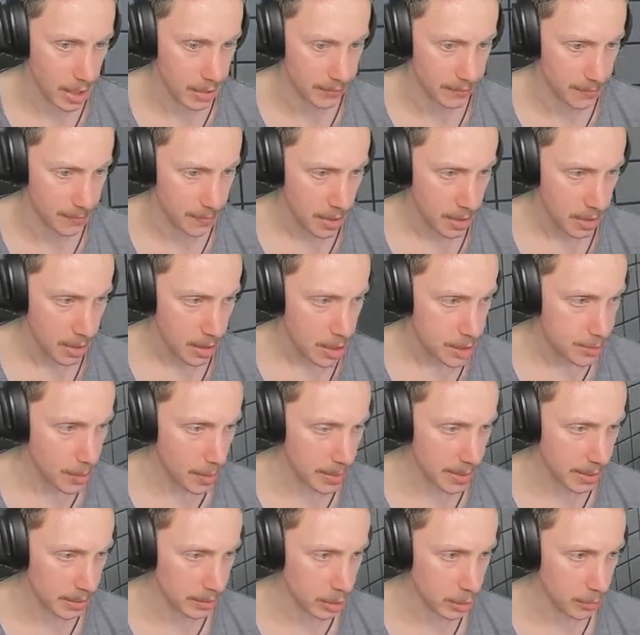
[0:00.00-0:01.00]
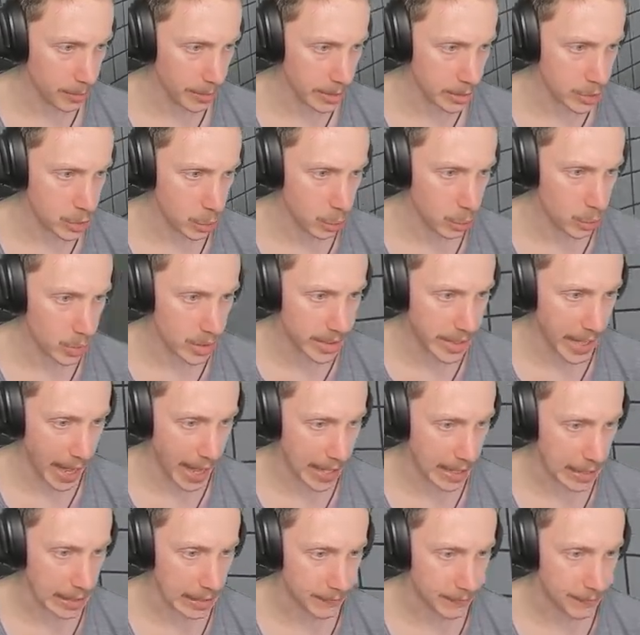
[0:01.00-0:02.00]
of it's probably a little bit too
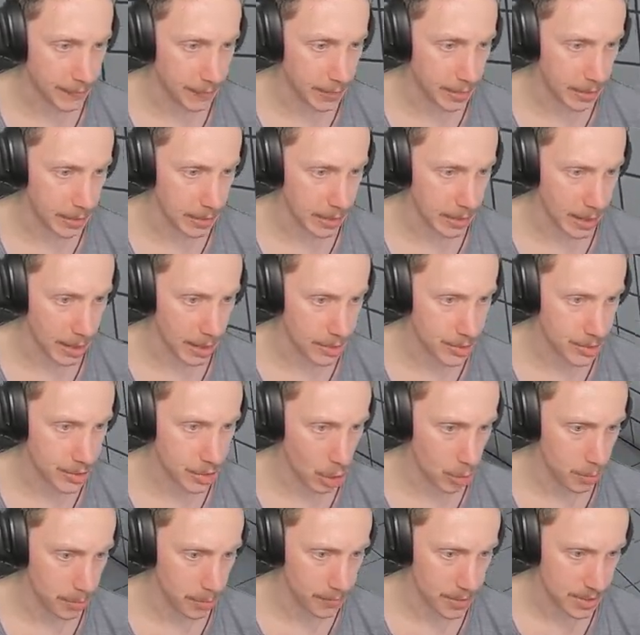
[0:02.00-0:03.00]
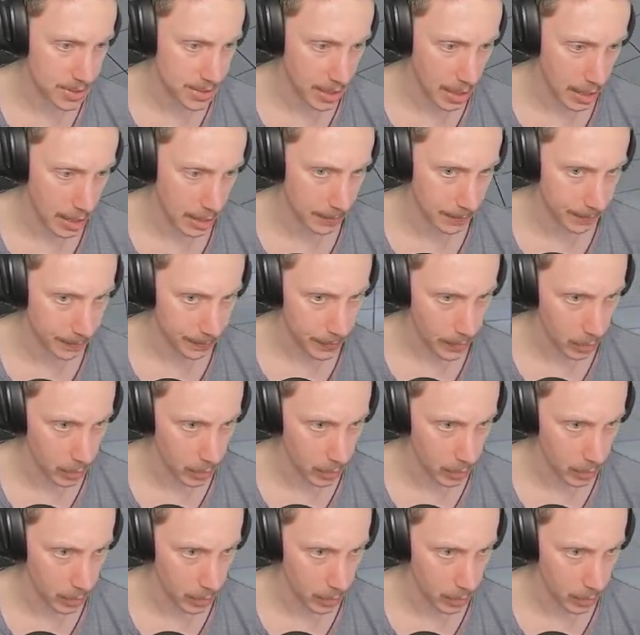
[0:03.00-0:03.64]
gay for the uh, scope of this game,